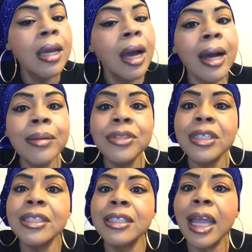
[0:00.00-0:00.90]
I'm
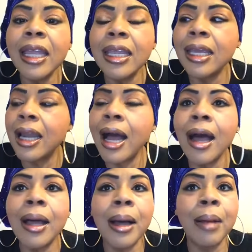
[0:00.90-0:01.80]
just saying,
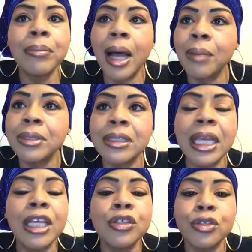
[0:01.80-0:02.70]
I'm
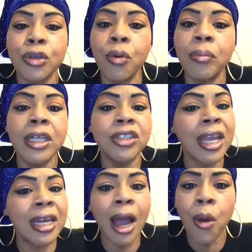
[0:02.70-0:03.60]
seeing so much,
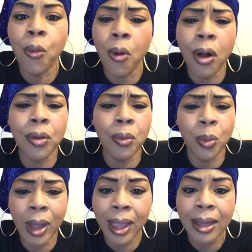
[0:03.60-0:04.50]
and I walk
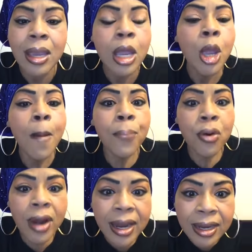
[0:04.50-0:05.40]
away
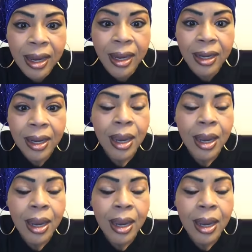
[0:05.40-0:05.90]
praying.